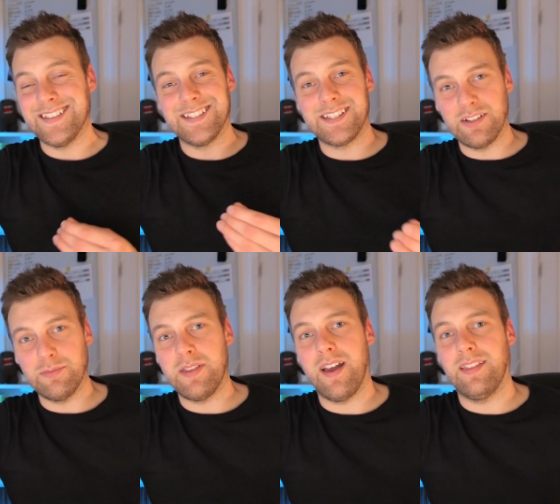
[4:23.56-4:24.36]
and still
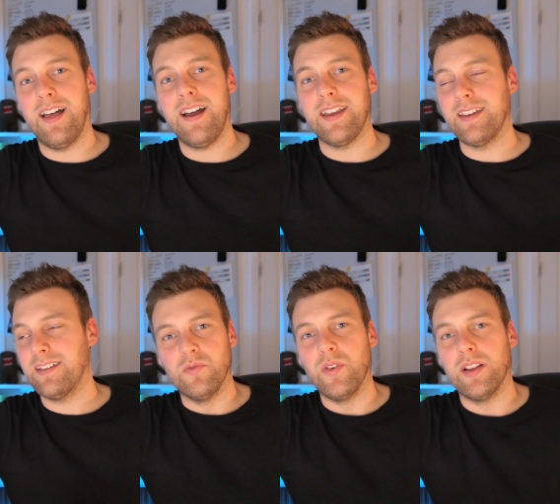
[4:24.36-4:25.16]
be that light,
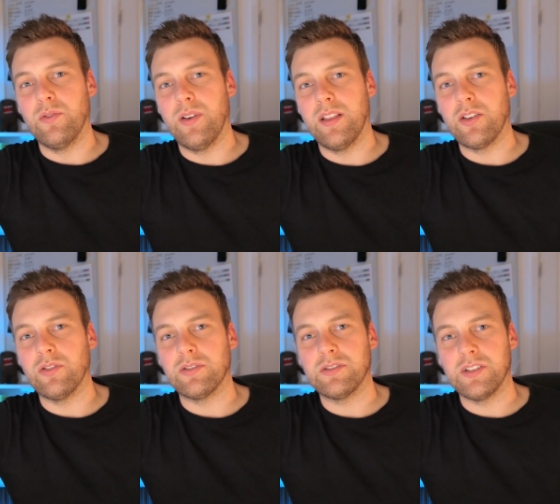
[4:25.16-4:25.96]
really, really
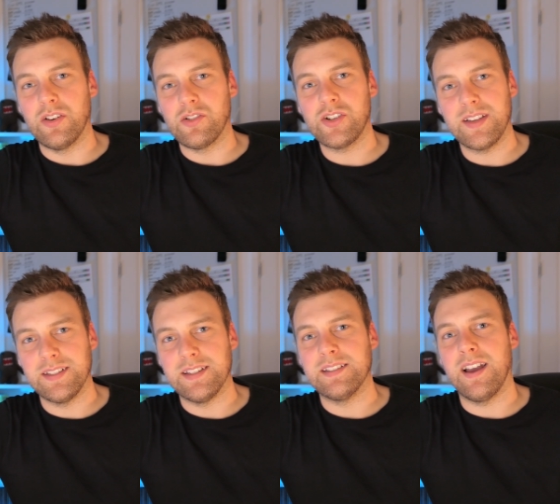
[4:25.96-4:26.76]
good. You know,
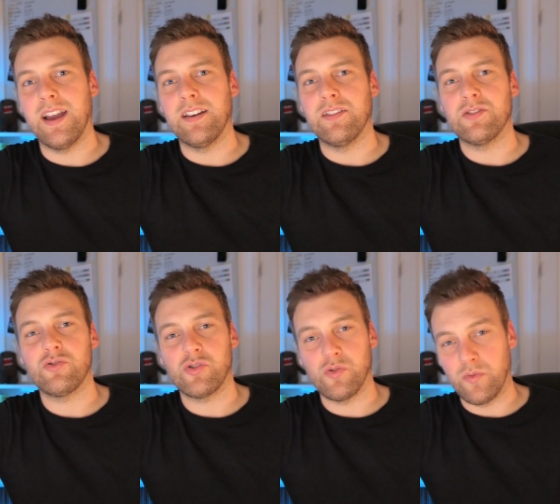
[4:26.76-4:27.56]
chassis design and the
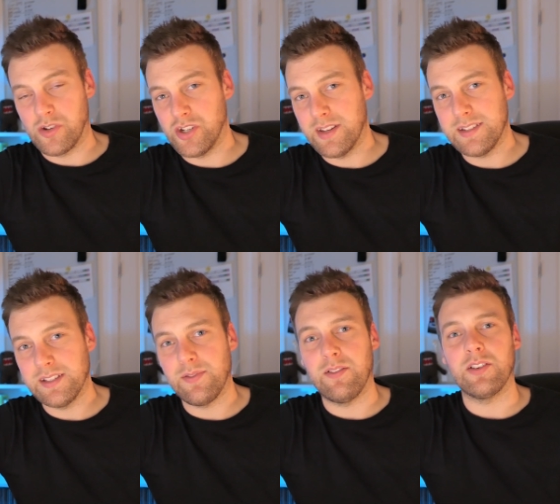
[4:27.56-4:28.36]
structural rigidity is
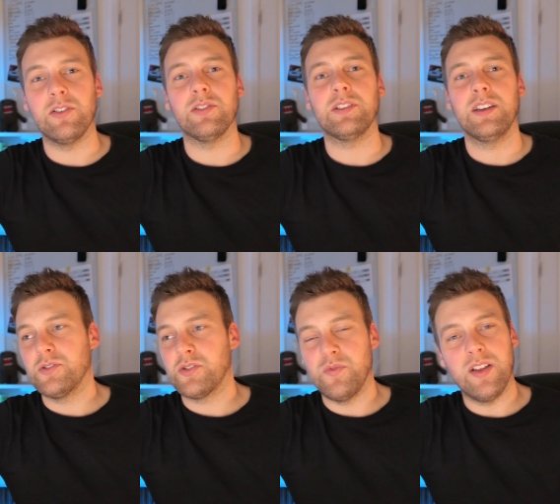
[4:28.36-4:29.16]
very good.
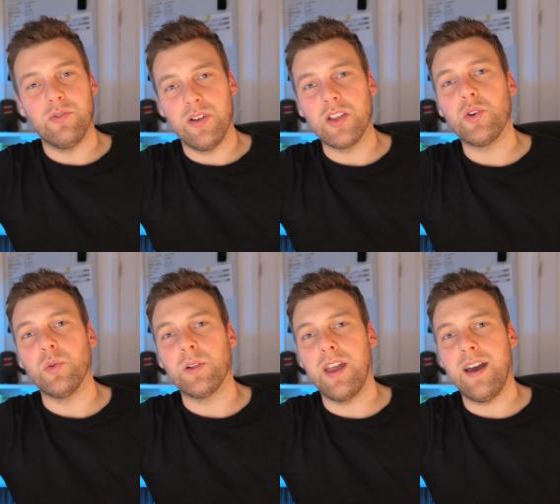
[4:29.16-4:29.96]
Just a really, really
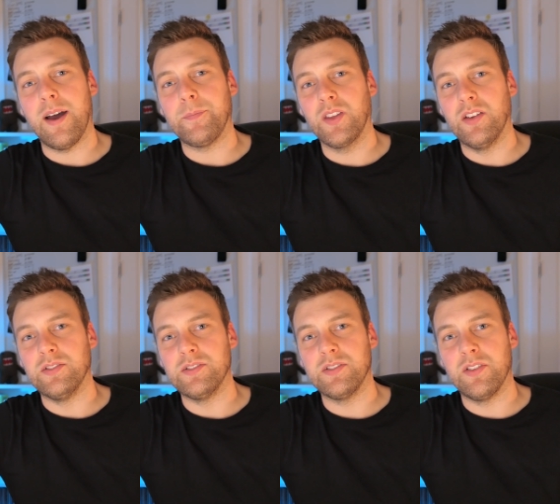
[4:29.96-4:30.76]
cool car,
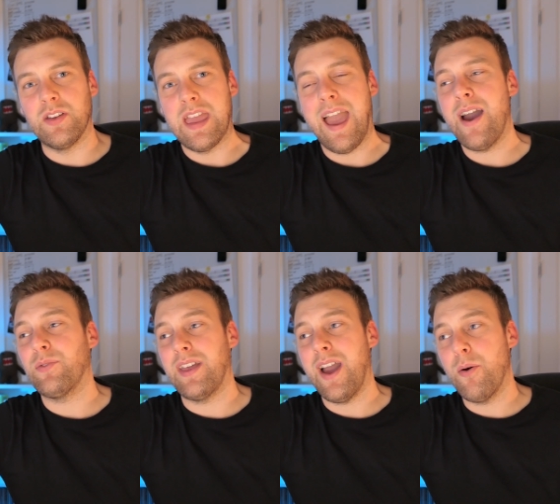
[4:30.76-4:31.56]
and they
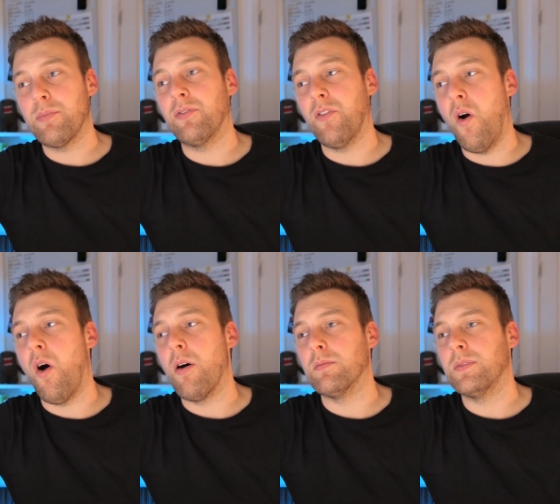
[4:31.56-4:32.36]

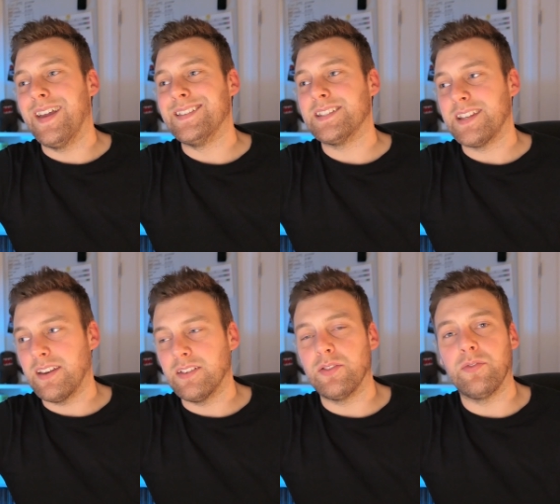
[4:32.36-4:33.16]
outperform in
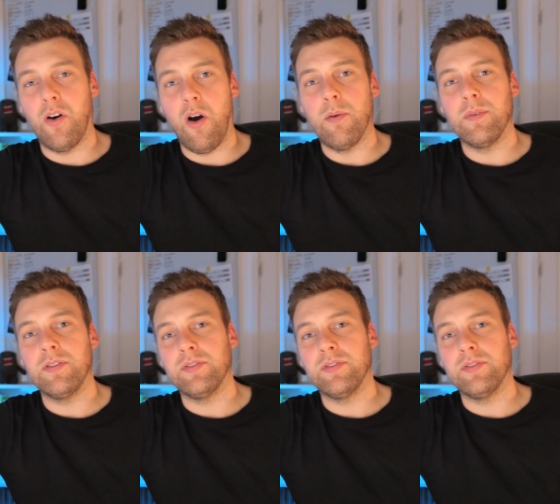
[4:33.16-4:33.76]
standard form